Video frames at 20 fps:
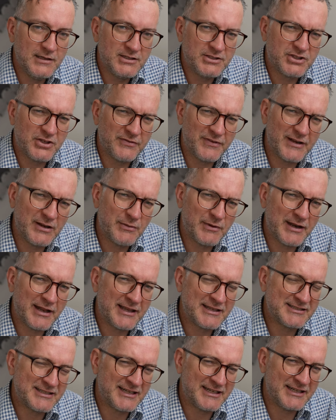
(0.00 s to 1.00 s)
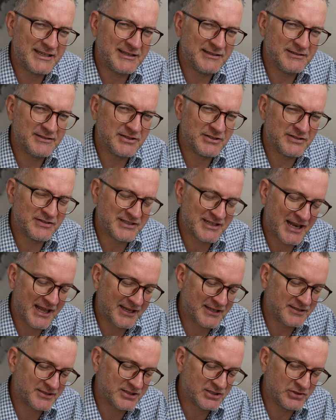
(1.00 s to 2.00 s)
So if anyone has any sort of
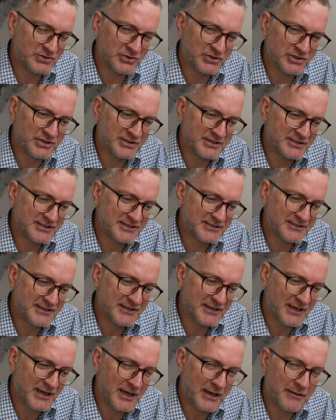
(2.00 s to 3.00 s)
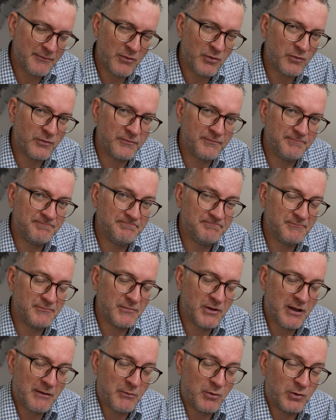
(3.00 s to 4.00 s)
Slack solutions, I'm
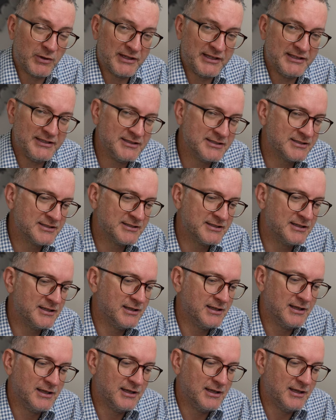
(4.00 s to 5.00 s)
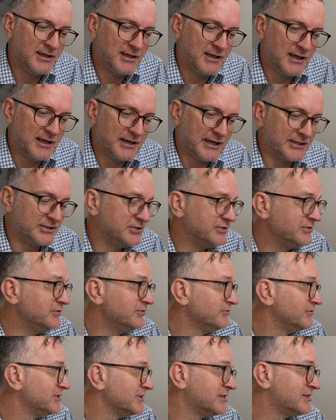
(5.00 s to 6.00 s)
all ears. I
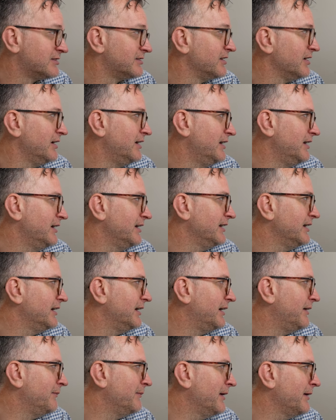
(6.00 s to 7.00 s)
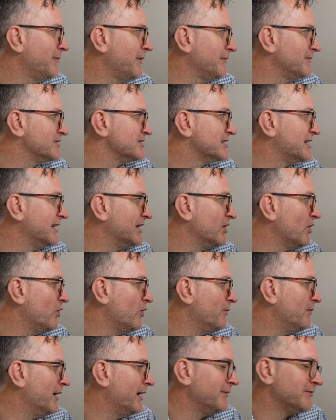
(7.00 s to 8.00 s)
do just, maybe I'm just getting
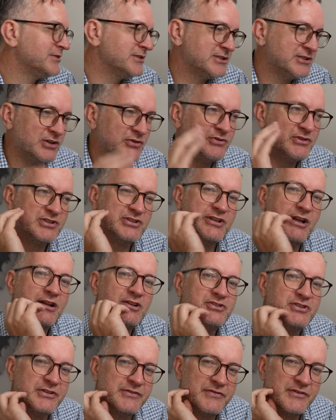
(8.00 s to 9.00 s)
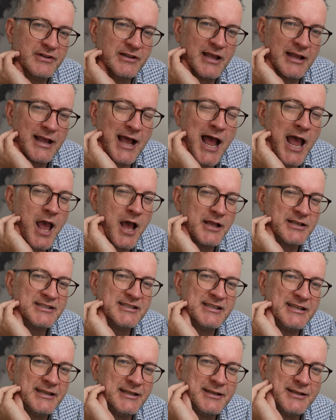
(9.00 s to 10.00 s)
old, but I'm just so nostalgic for like
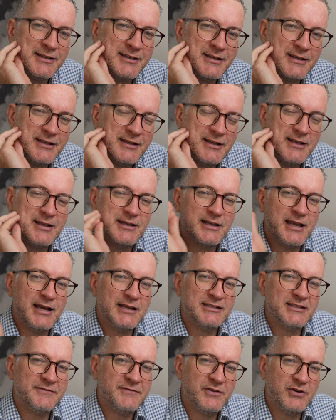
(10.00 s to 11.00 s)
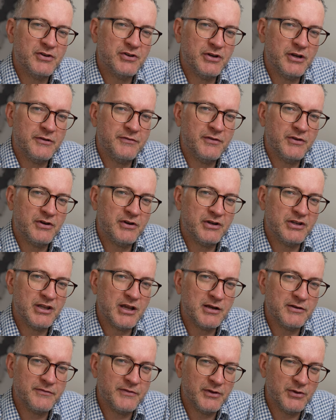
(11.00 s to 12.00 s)
IRC. Guys, if you're a
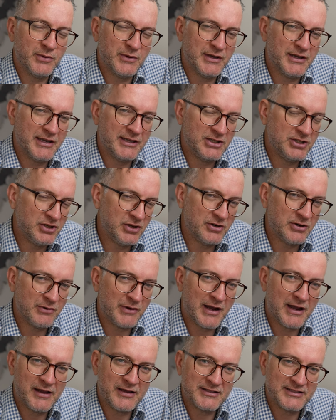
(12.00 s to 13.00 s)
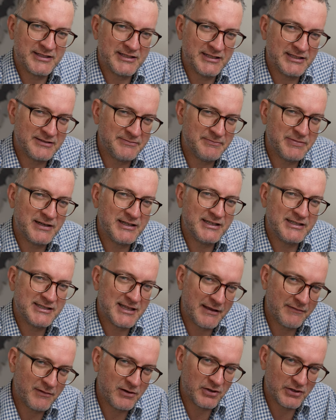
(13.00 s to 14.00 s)
young viewer and you don't know what IRC is, please
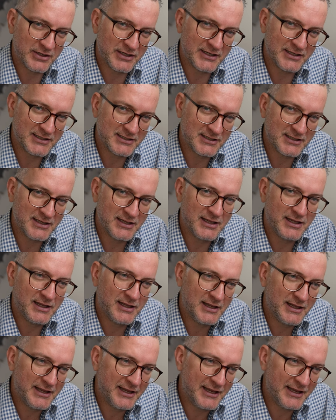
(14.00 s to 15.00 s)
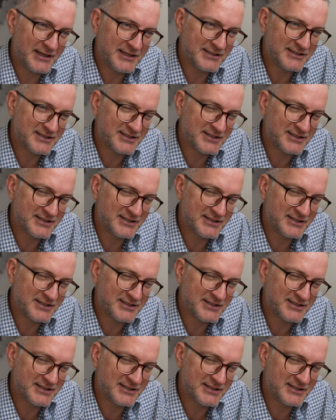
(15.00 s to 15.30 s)
have a look at it. It is